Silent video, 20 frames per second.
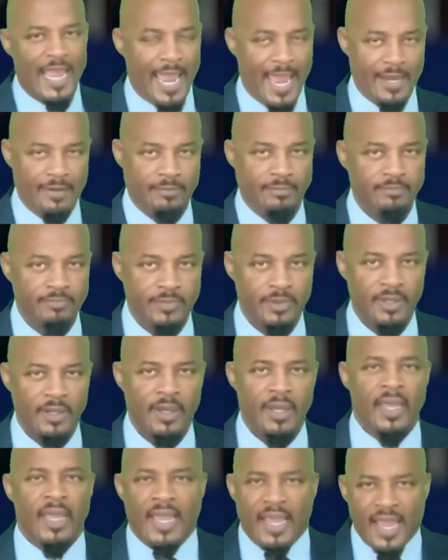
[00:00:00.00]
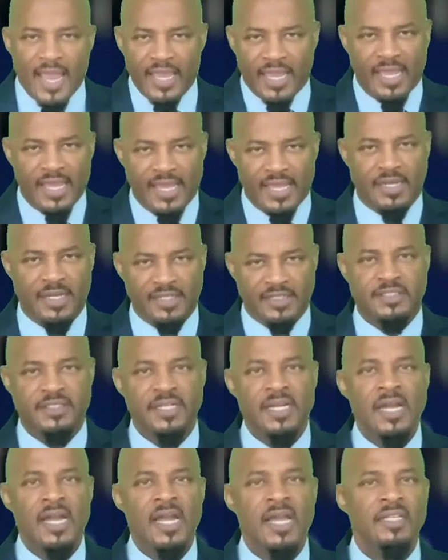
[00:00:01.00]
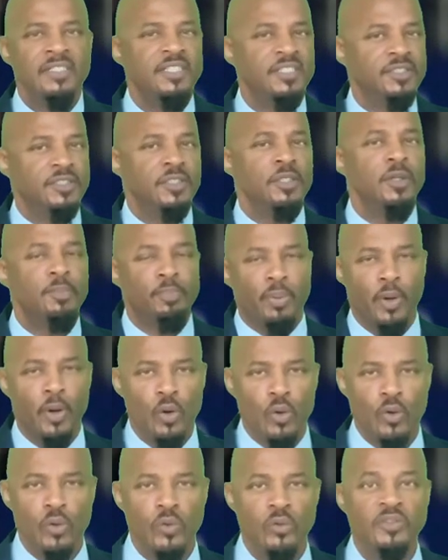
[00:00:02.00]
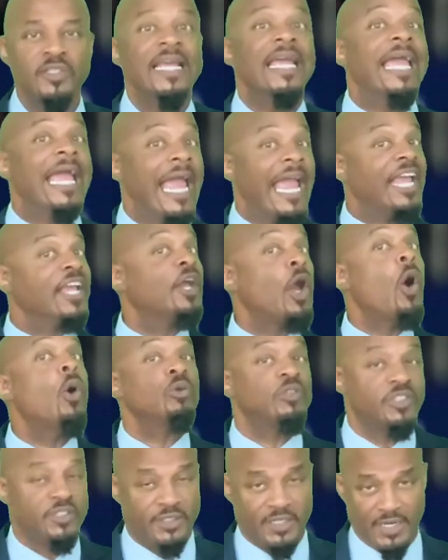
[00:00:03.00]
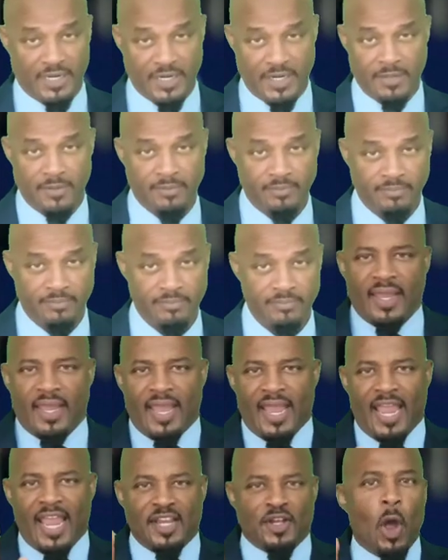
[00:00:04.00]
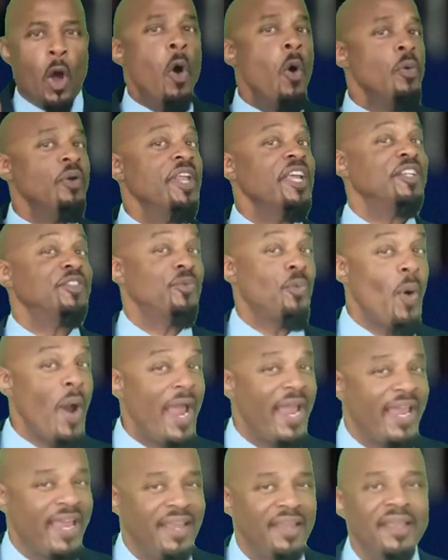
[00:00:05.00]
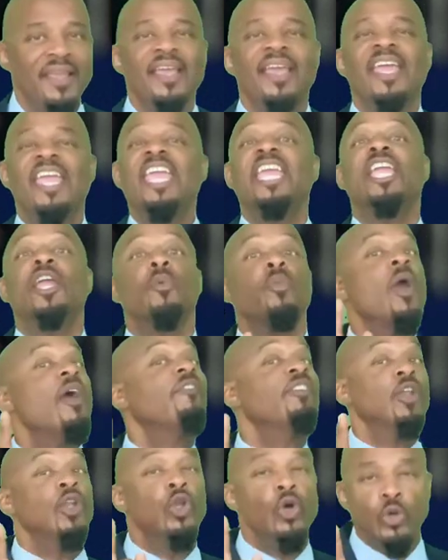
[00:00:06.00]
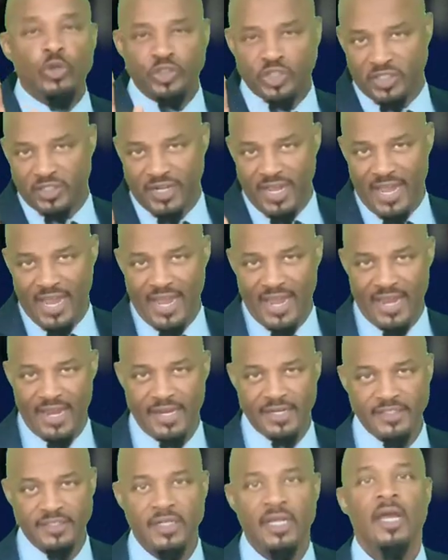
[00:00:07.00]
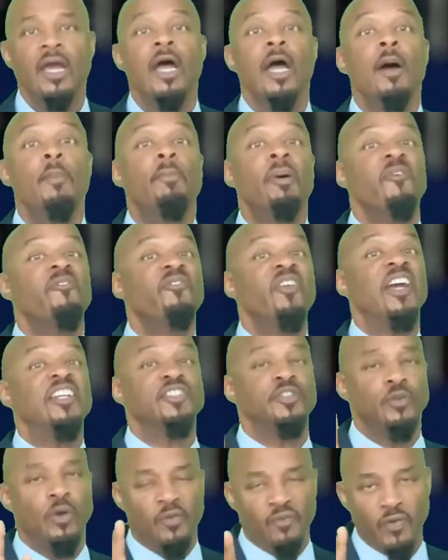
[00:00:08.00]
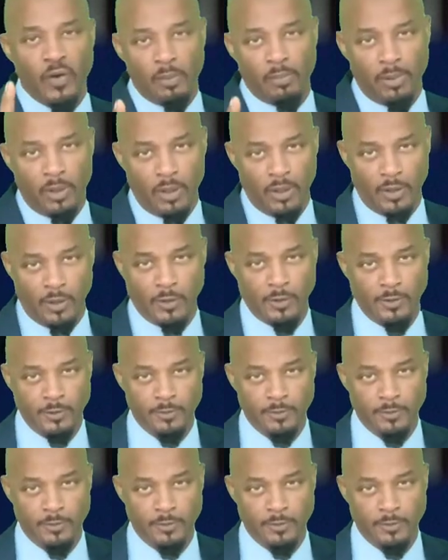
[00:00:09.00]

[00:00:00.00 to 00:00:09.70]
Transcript: that. He can get his sons into the pros and coach them. And on his way, he can revolutionize professional football